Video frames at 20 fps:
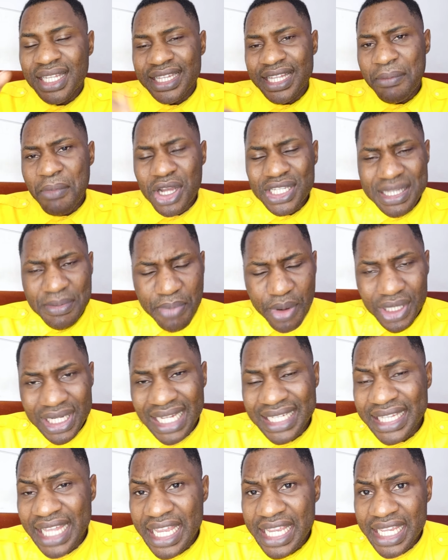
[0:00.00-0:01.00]
The most
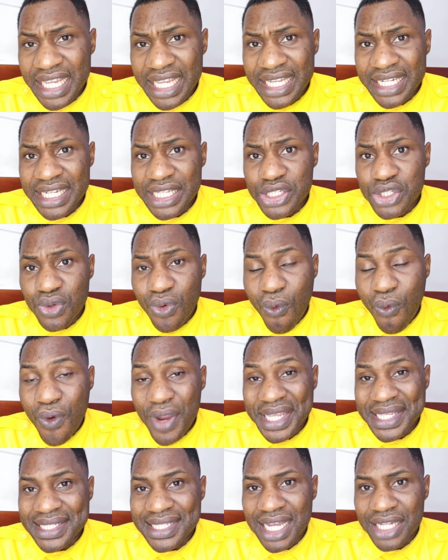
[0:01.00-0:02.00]
important thing in this
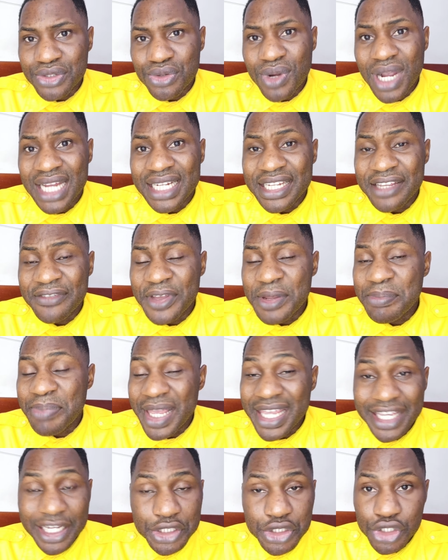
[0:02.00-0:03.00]
school is that you can even
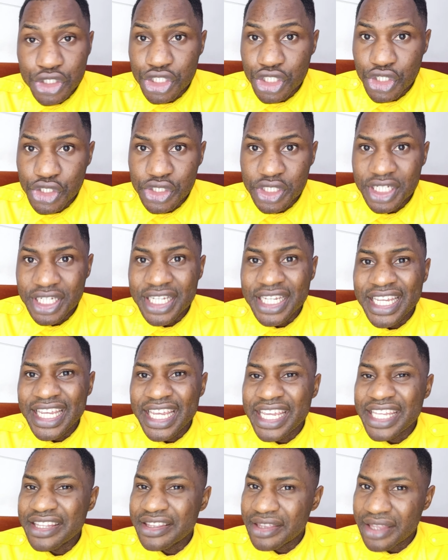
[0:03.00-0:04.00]
pay your tuition
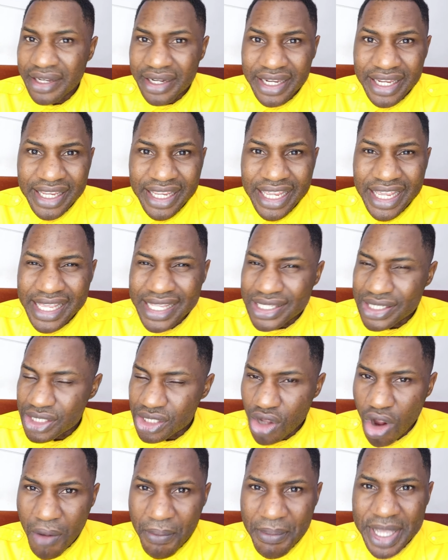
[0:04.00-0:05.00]
in 3
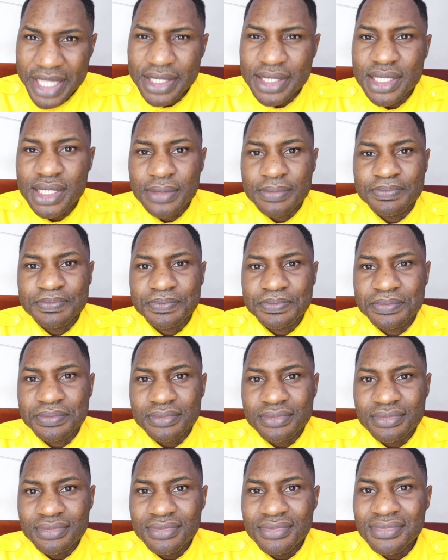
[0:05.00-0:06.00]
installments.
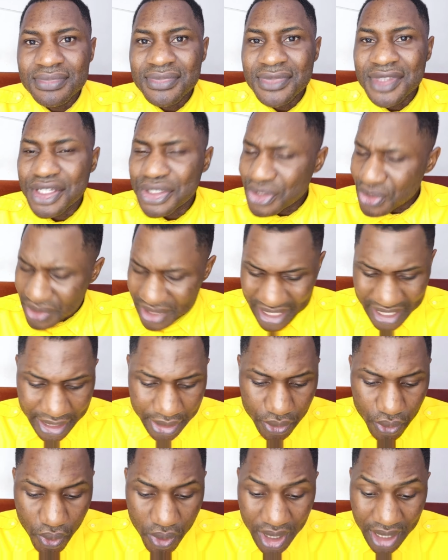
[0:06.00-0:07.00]
So take a
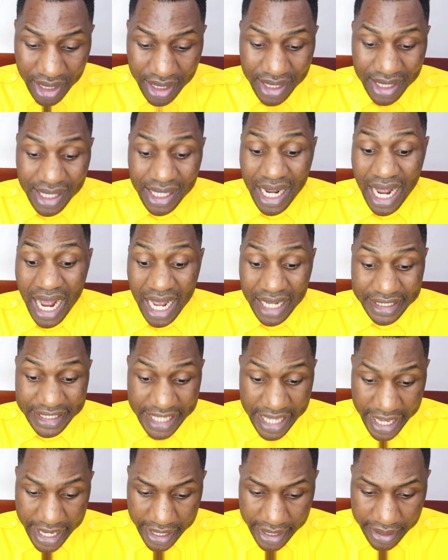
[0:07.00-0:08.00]
look
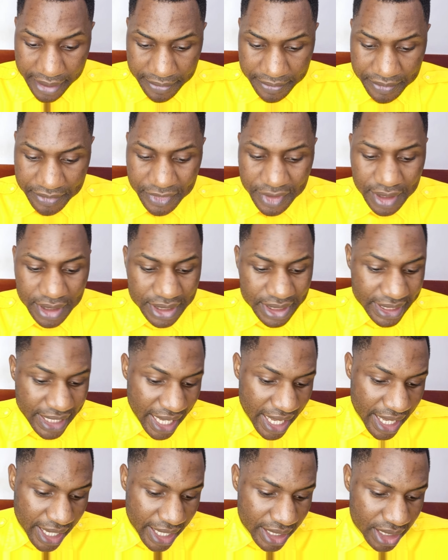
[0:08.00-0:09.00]
here,
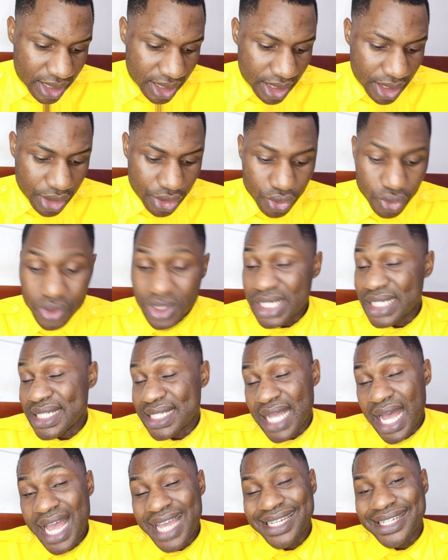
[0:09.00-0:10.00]
then you
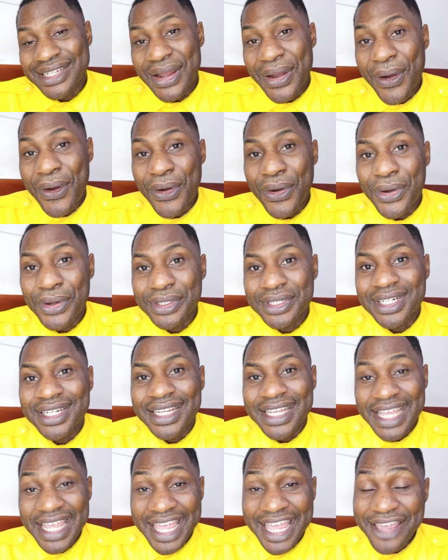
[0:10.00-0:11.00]
decide on
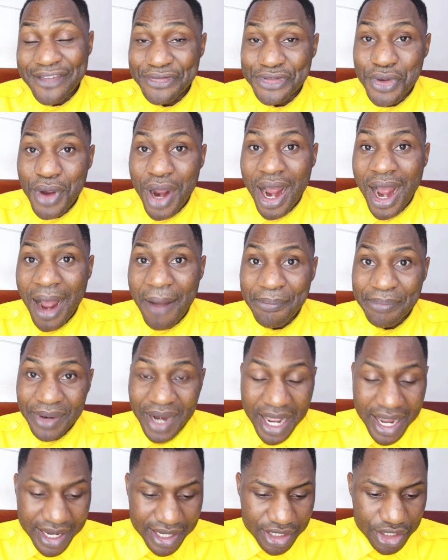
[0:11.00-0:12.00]
if you are
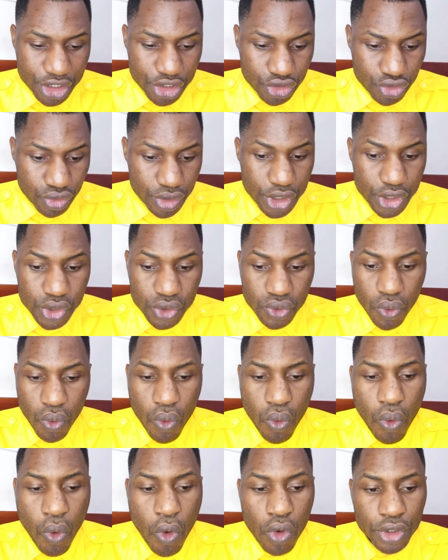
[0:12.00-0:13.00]
applying to this
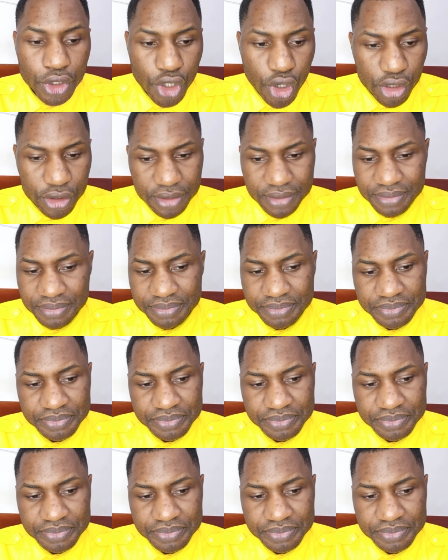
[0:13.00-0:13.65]
school or not.